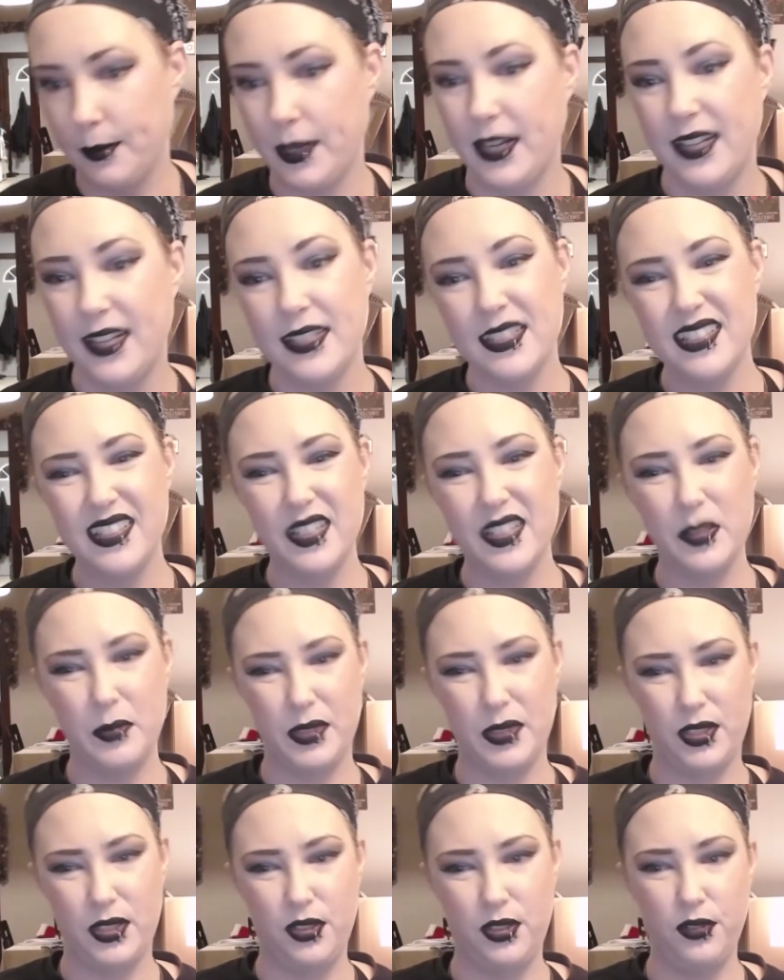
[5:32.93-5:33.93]
It is a little
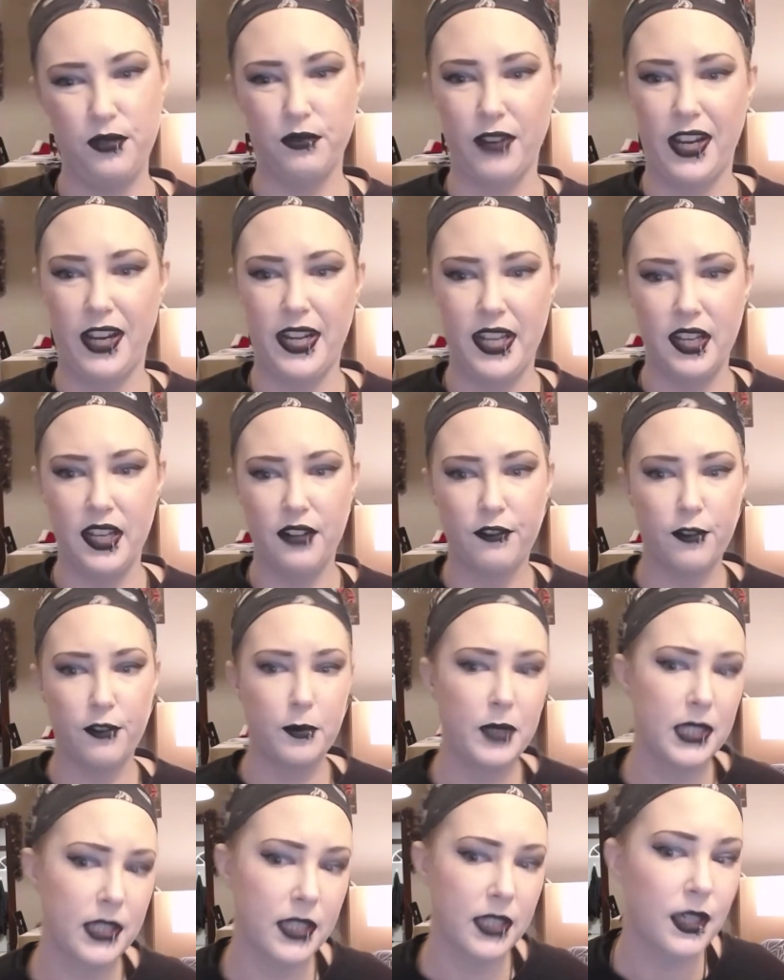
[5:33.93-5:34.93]
bit too radiant for
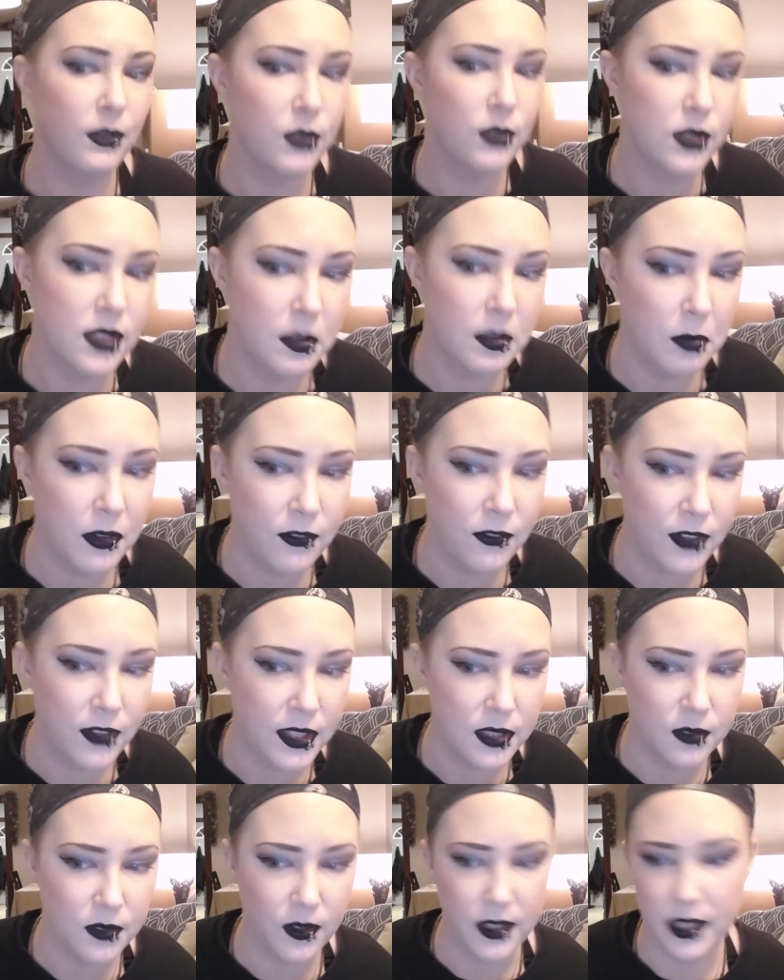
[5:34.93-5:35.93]
me. Like if you see my
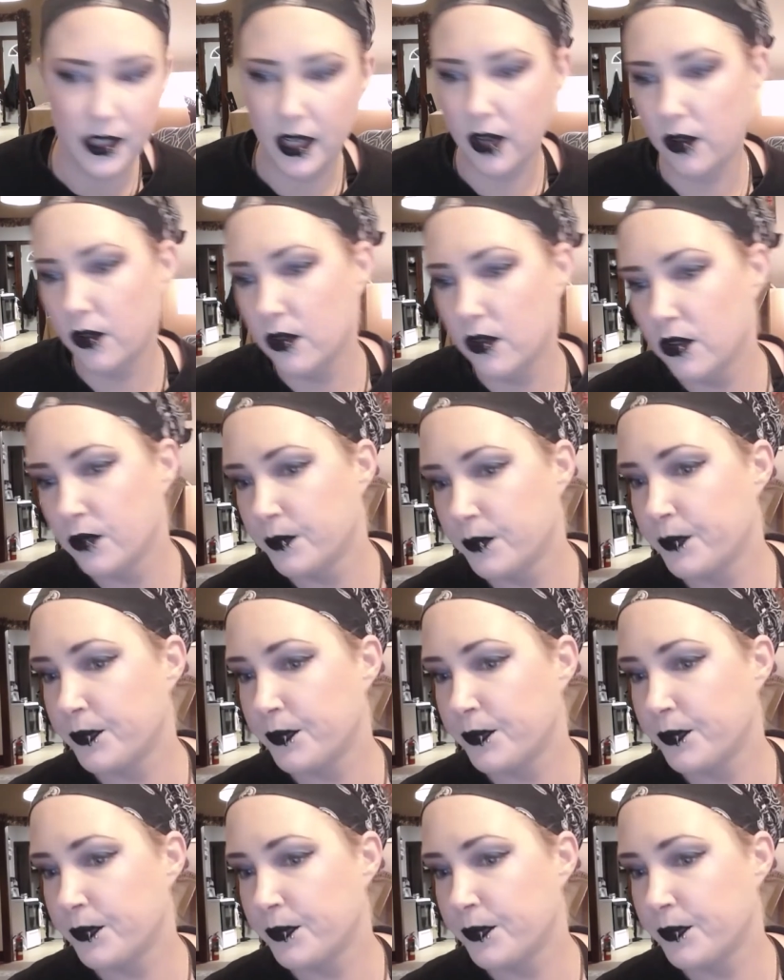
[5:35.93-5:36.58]
face right now,